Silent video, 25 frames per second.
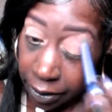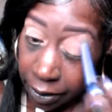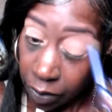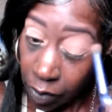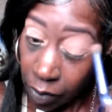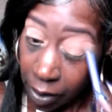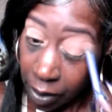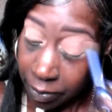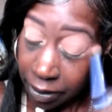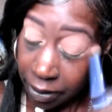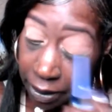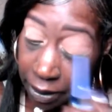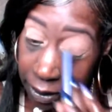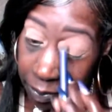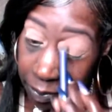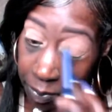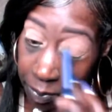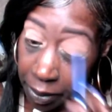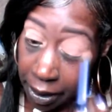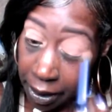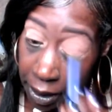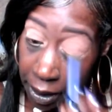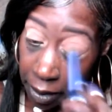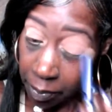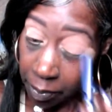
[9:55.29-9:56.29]
So I'm
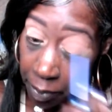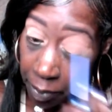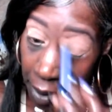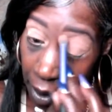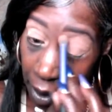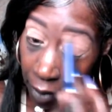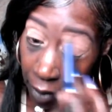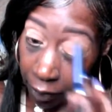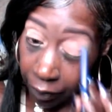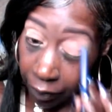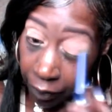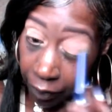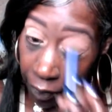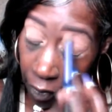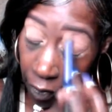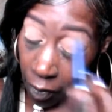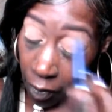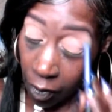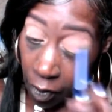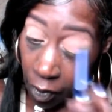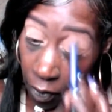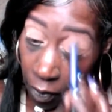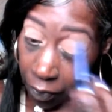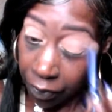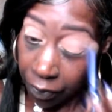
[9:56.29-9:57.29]
just putting the powder
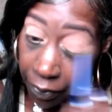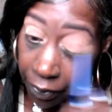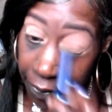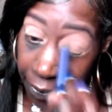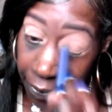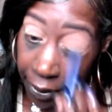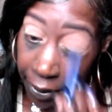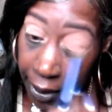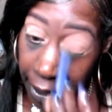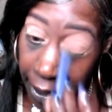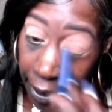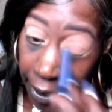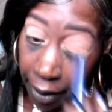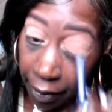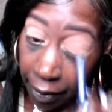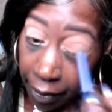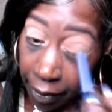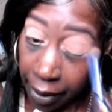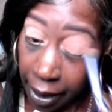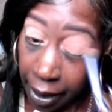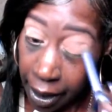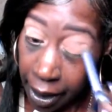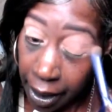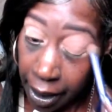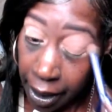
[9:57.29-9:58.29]
on
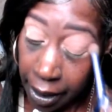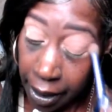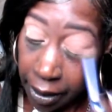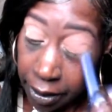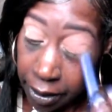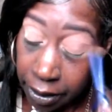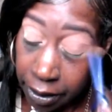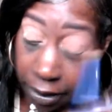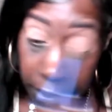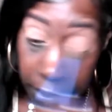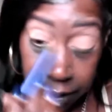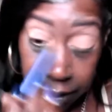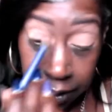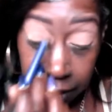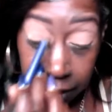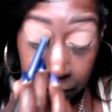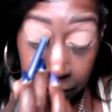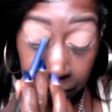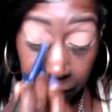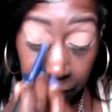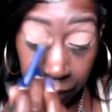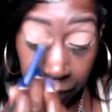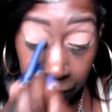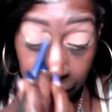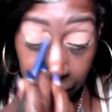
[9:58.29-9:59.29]
there and just
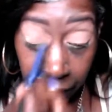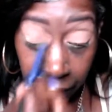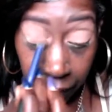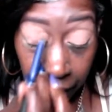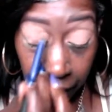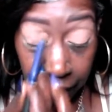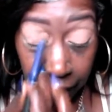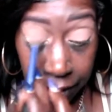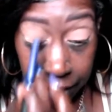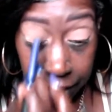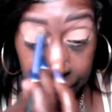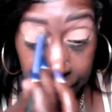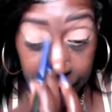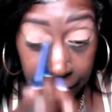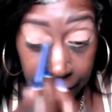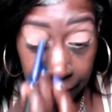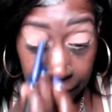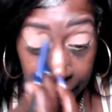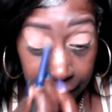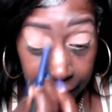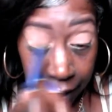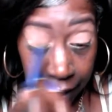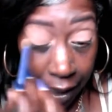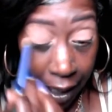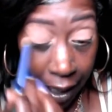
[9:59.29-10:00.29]

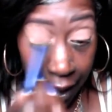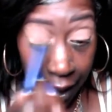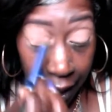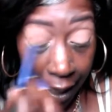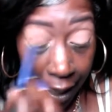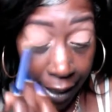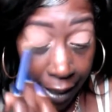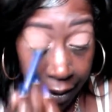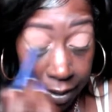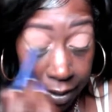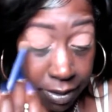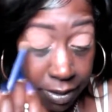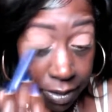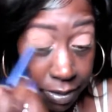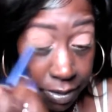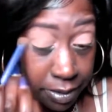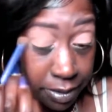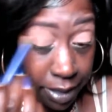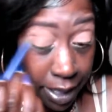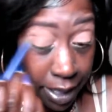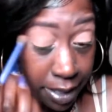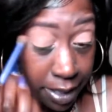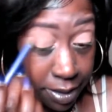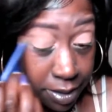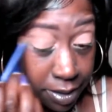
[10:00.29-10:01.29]
brushing the
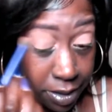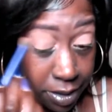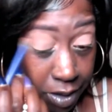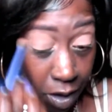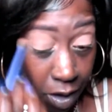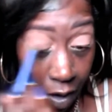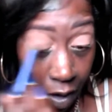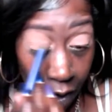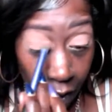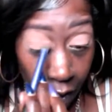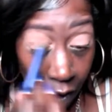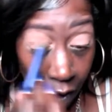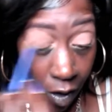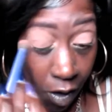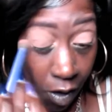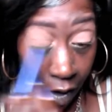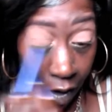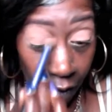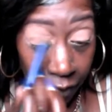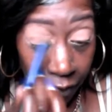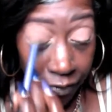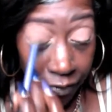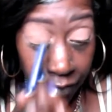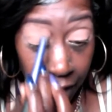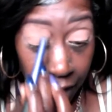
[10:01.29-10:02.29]
excess
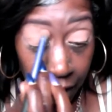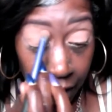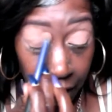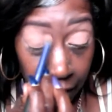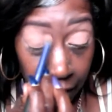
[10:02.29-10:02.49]
off